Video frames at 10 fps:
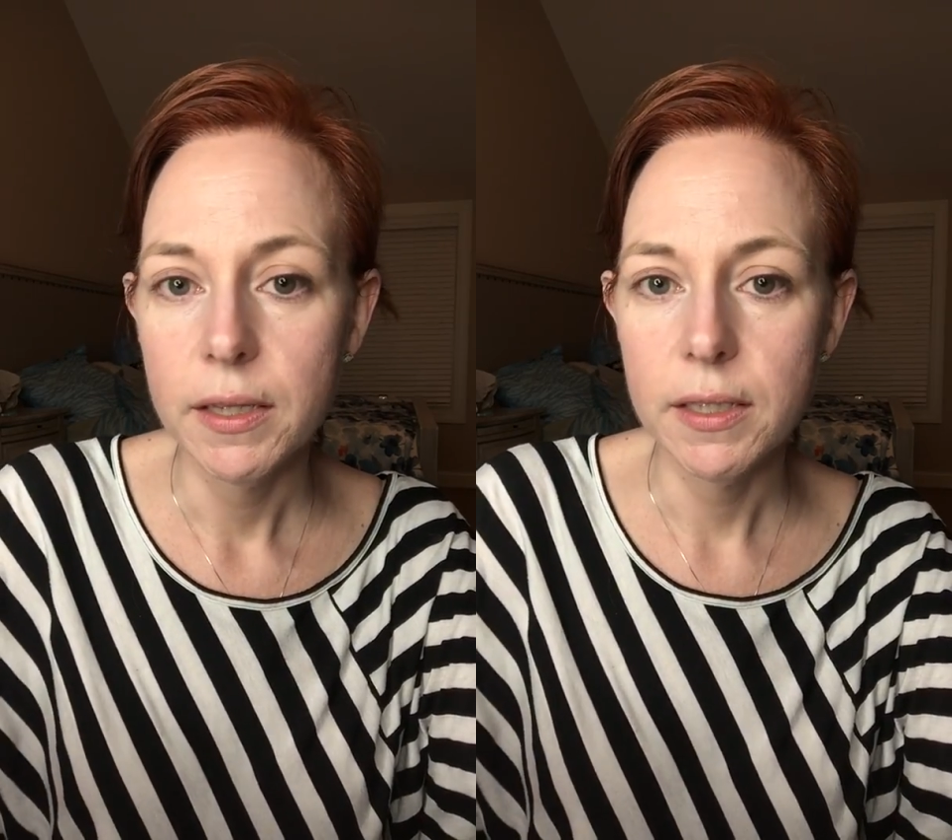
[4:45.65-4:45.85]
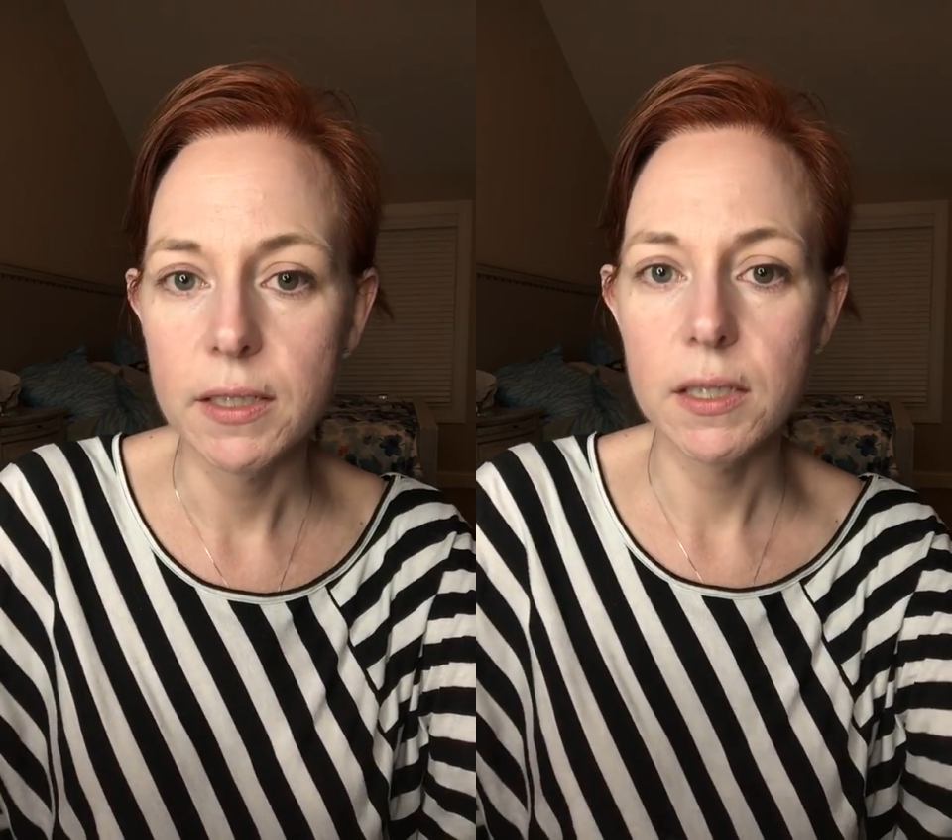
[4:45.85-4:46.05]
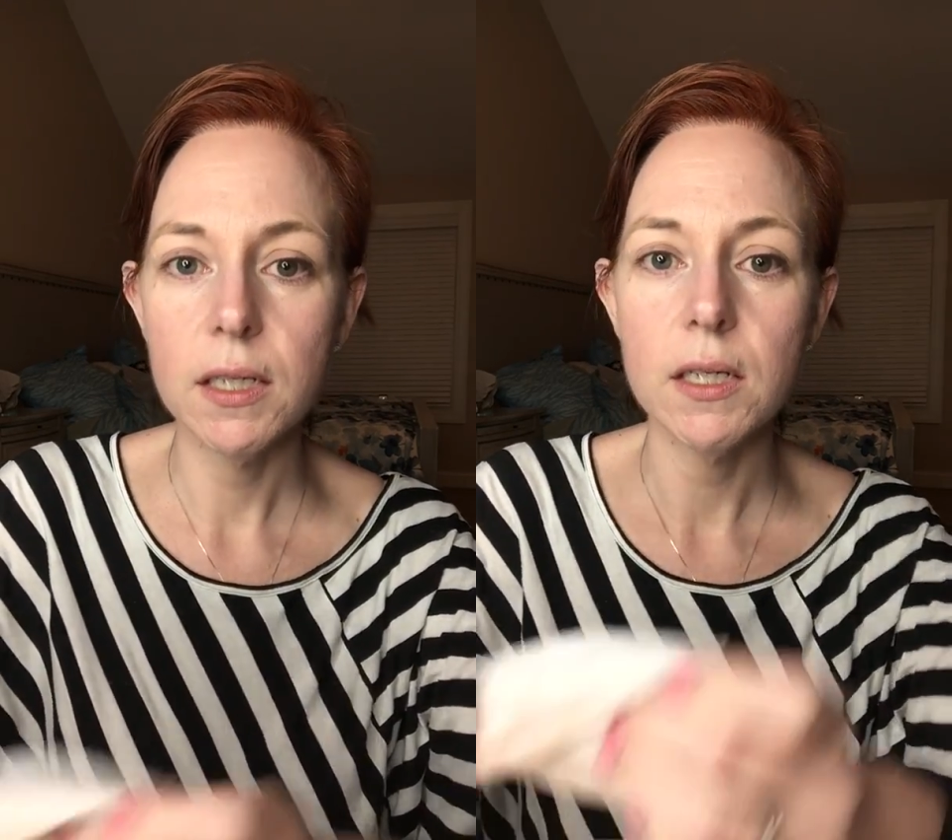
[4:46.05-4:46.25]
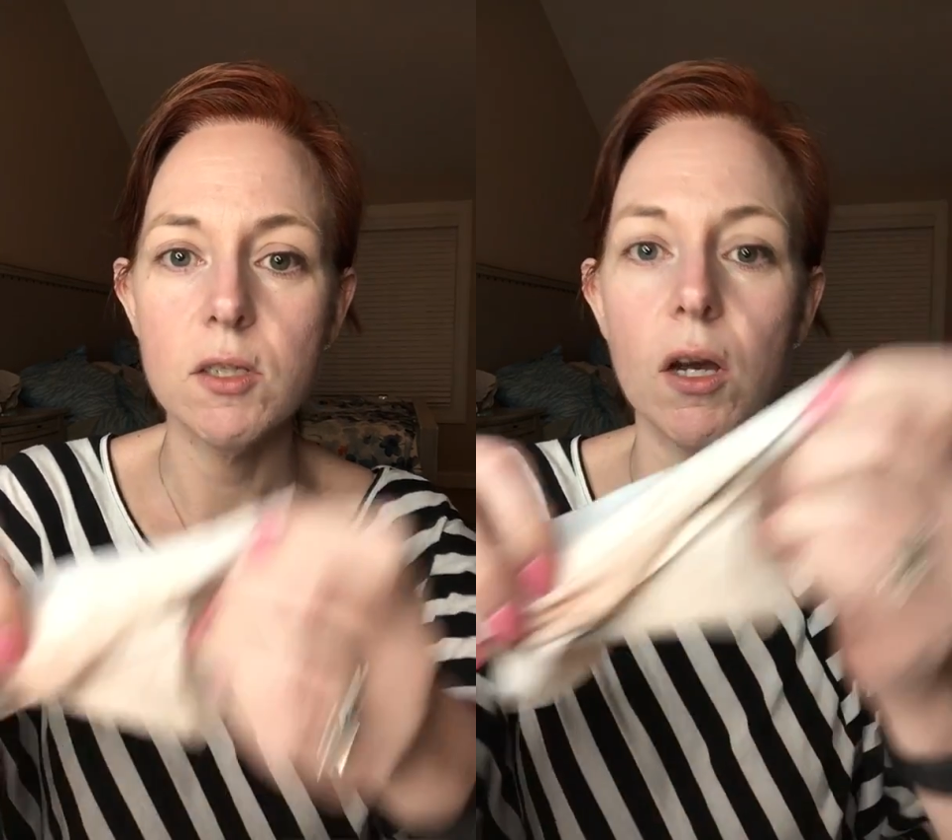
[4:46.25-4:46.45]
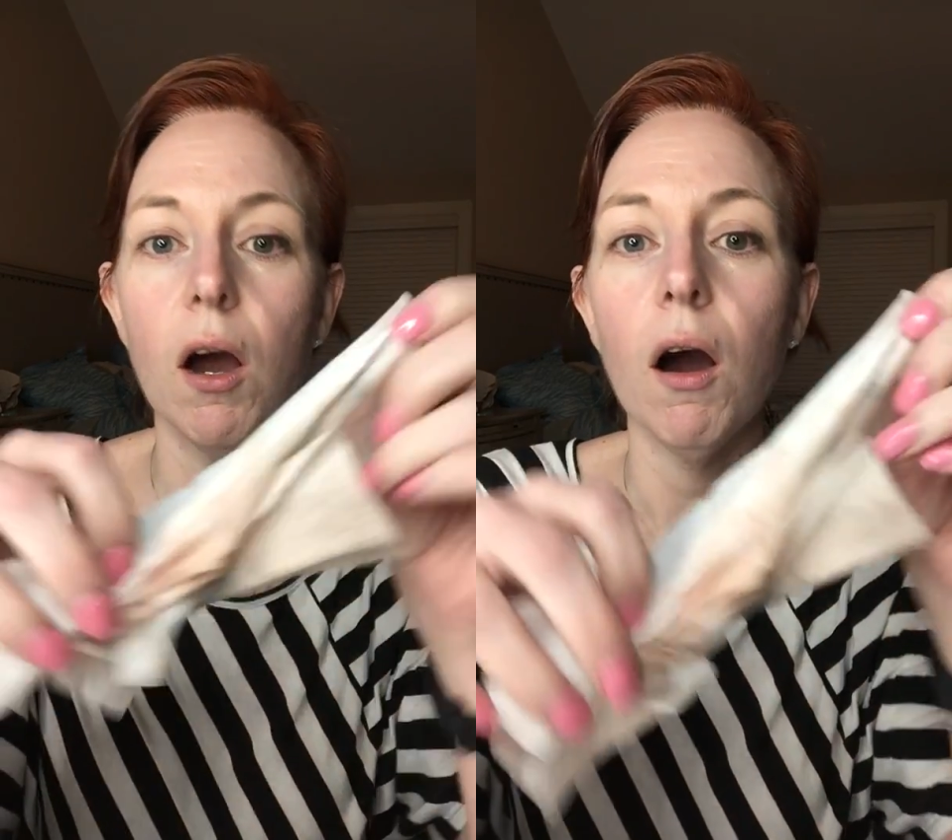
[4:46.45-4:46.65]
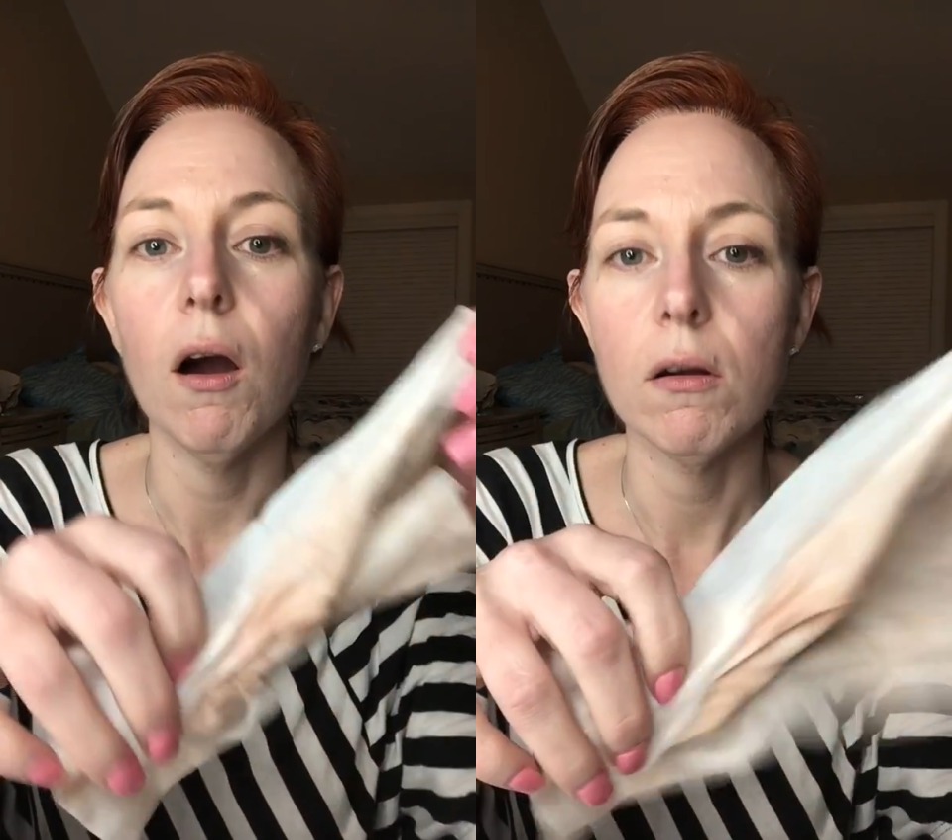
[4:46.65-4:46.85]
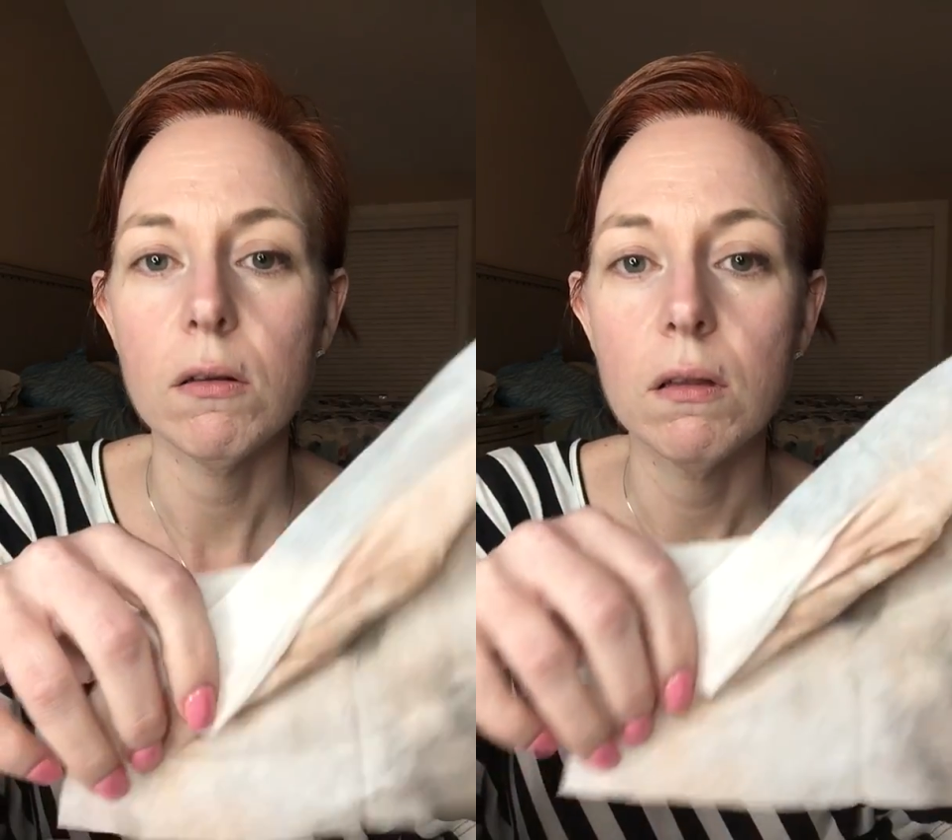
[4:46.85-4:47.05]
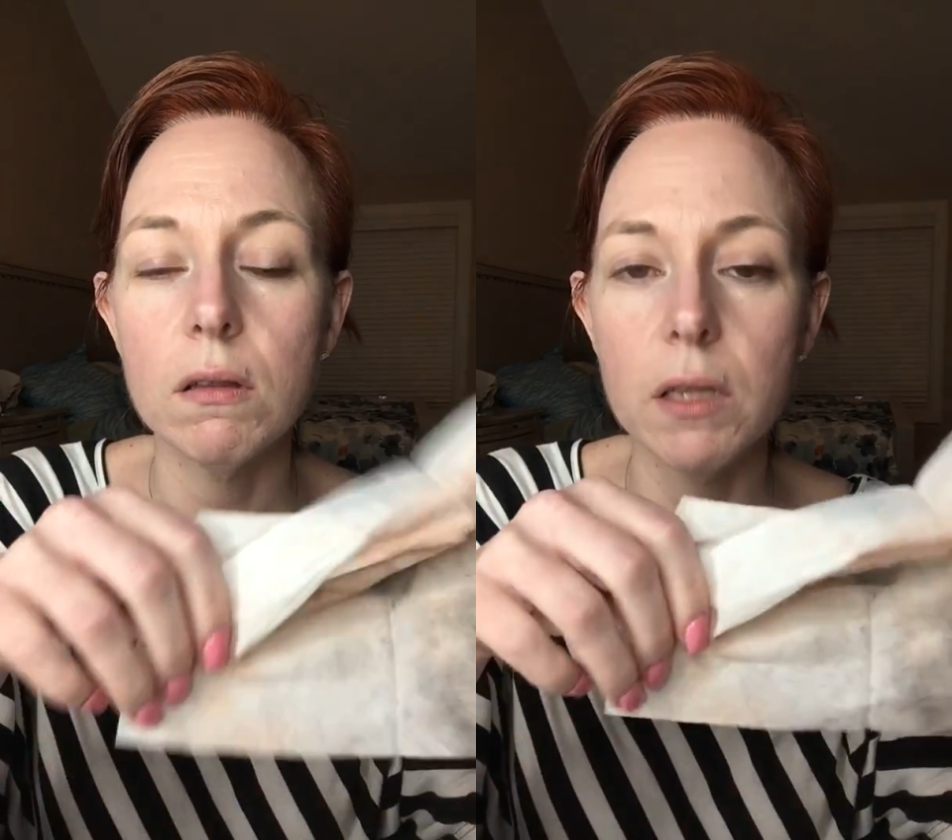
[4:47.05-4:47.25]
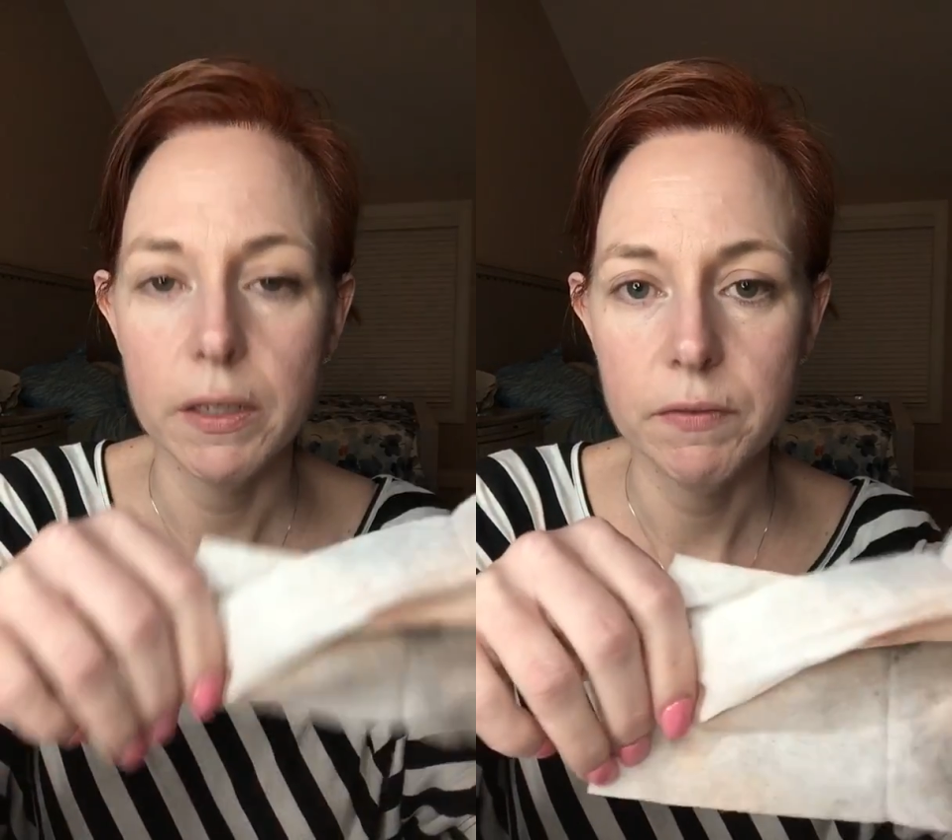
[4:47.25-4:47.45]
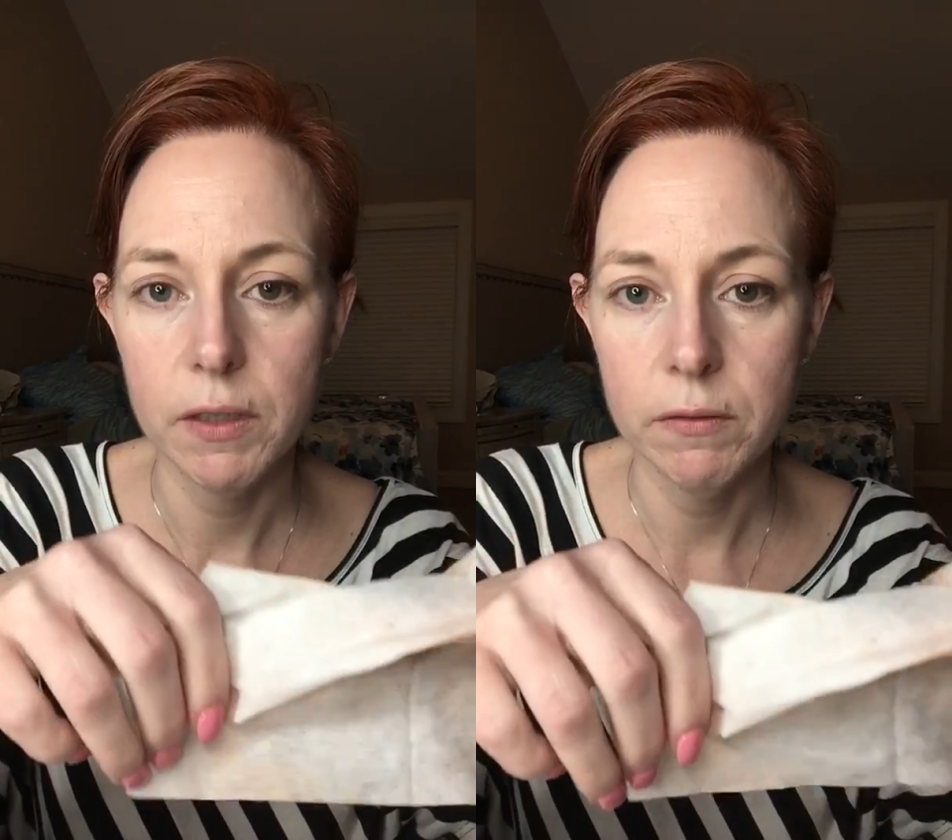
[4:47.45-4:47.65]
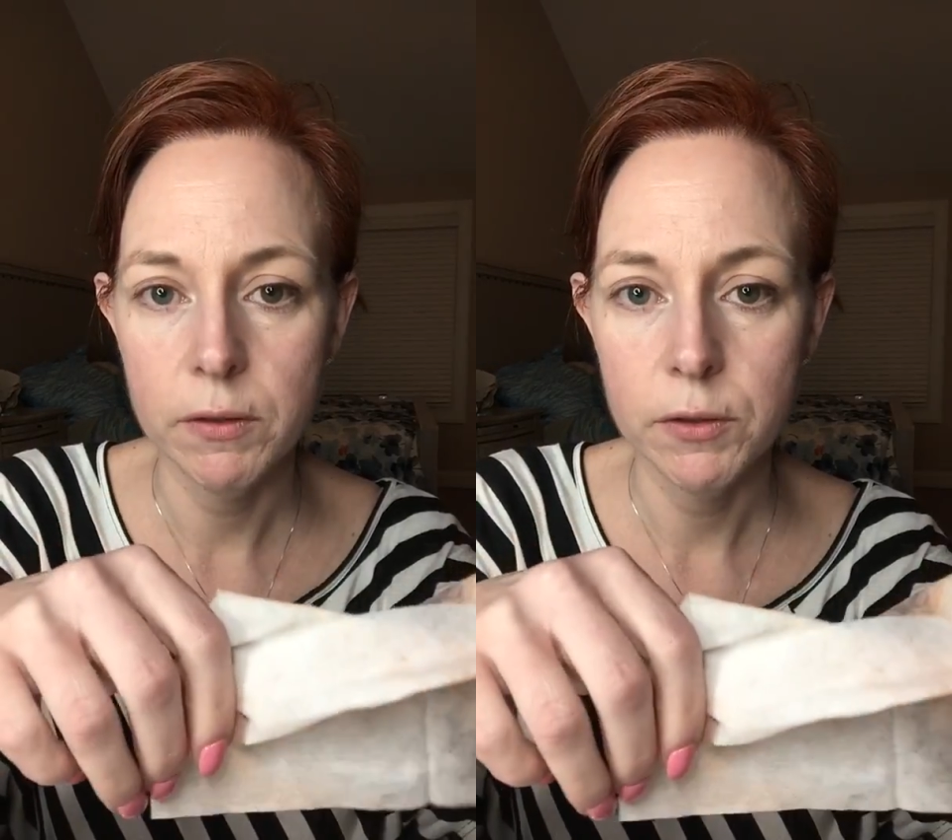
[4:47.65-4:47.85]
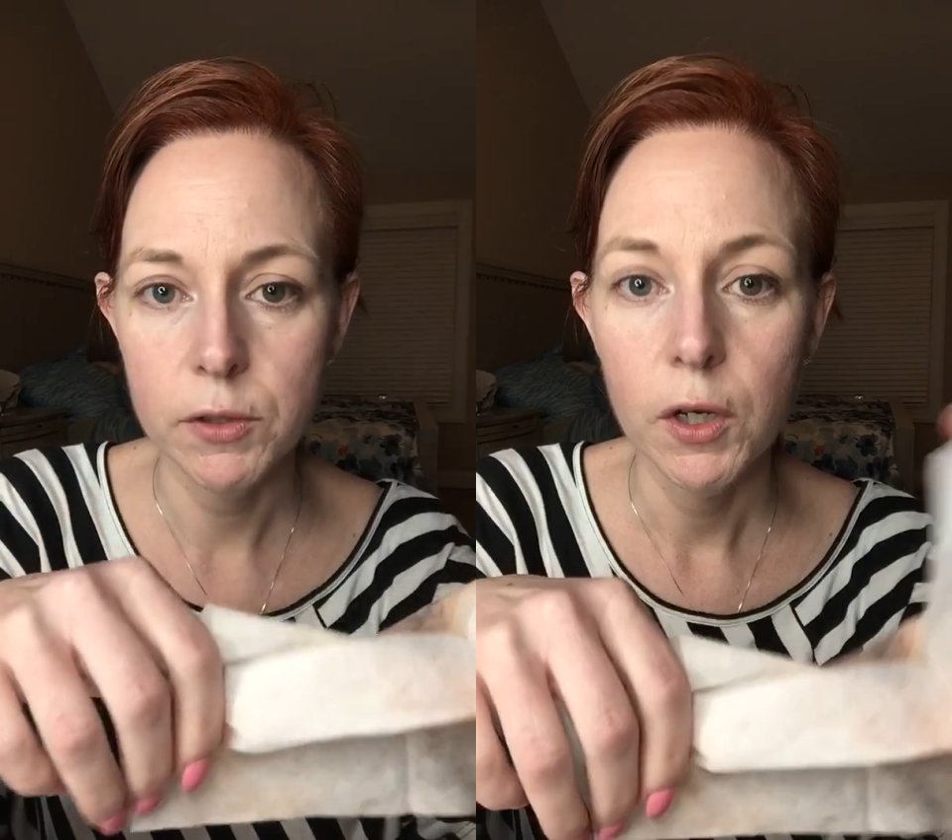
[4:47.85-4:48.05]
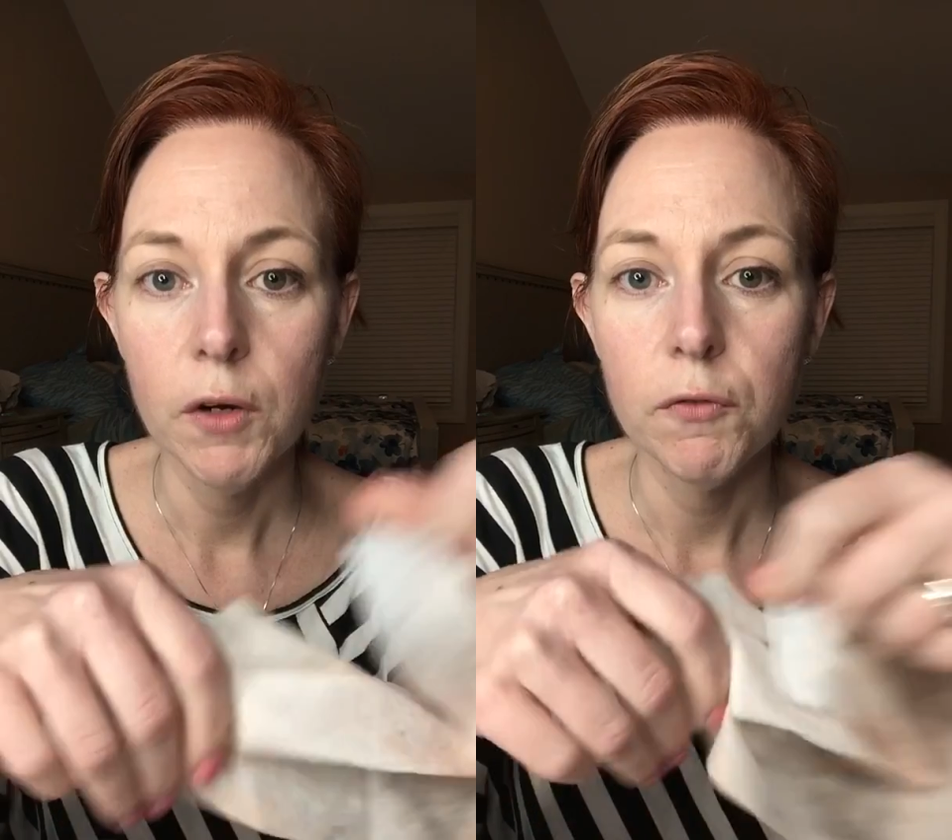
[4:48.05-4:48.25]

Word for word: These things are lifesavers